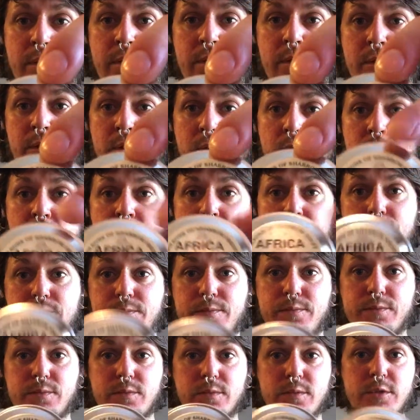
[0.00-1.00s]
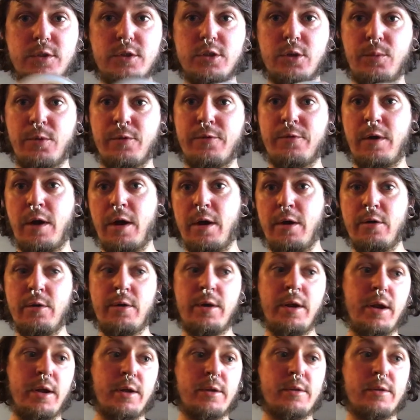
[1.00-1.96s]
you know, super fiery.